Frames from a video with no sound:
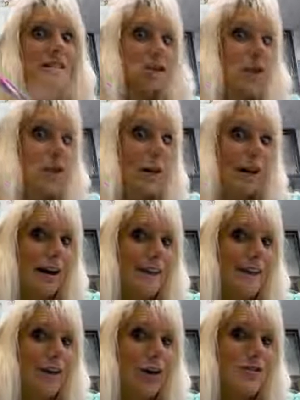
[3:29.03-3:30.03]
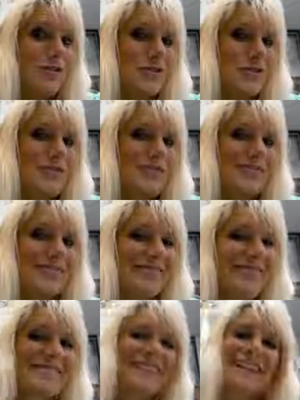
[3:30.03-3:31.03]
Did you get 90 also?
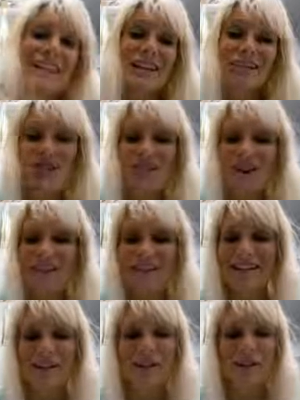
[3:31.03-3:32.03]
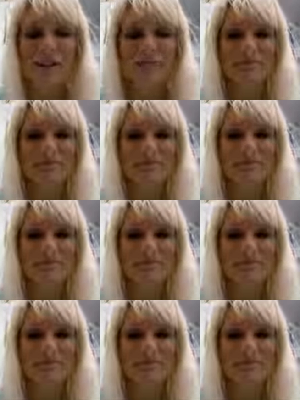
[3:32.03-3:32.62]
Let's try the next one.